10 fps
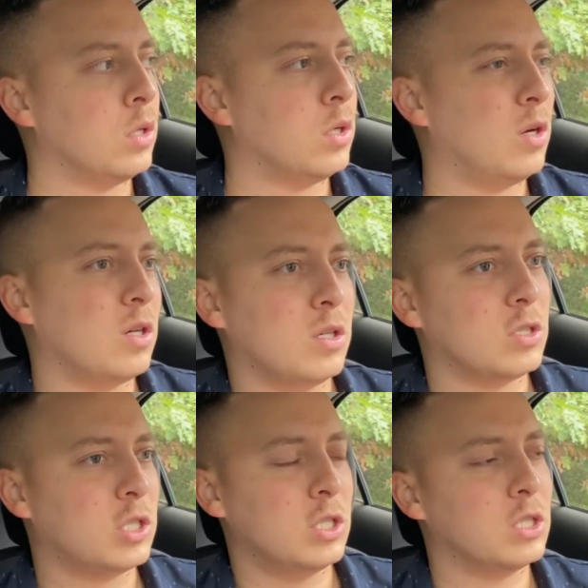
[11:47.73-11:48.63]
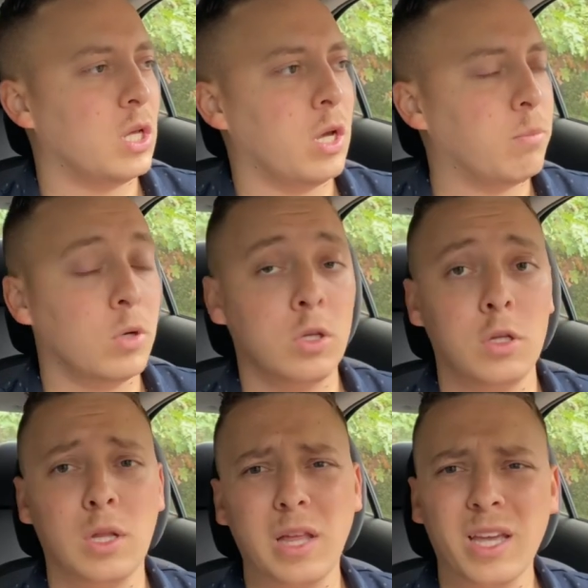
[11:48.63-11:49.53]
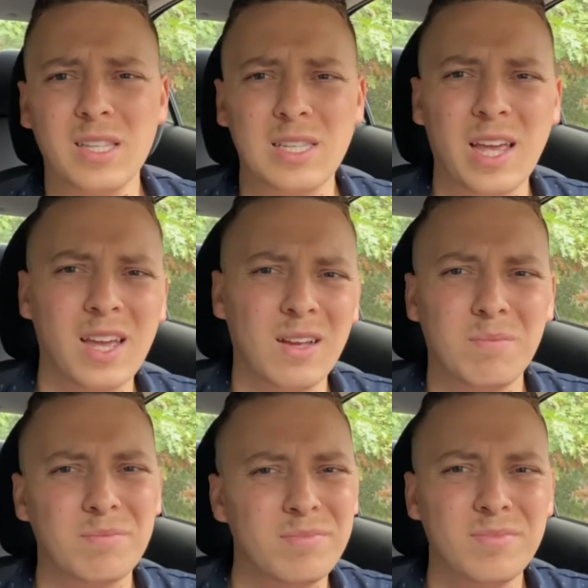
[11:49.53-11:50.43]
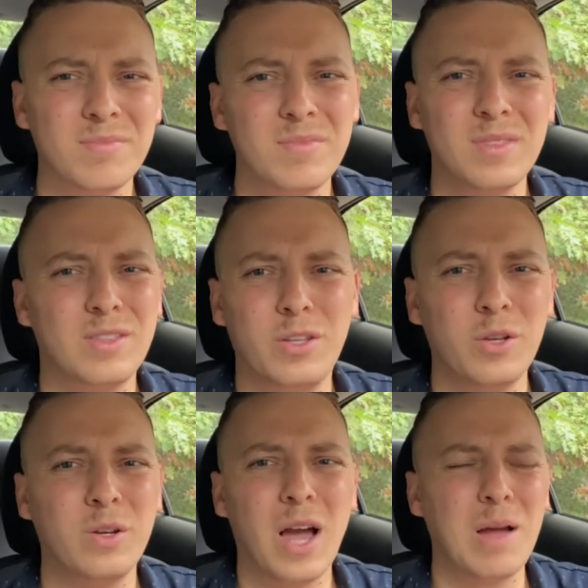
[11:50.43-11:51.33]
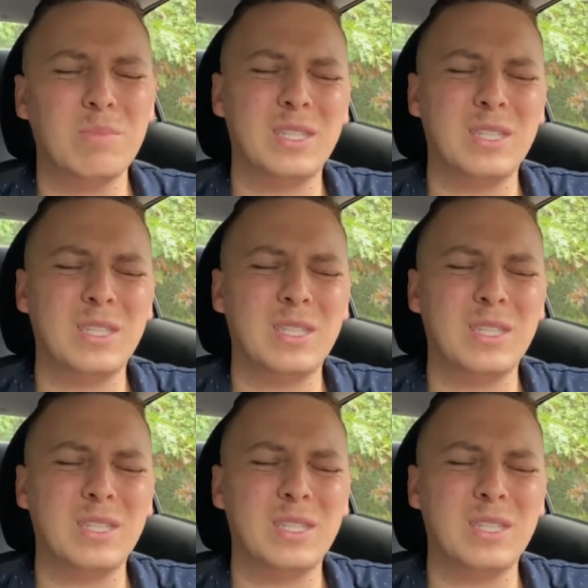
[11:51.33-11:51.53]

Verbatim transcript: Oh, she's not, but you like it's like, dude, I'm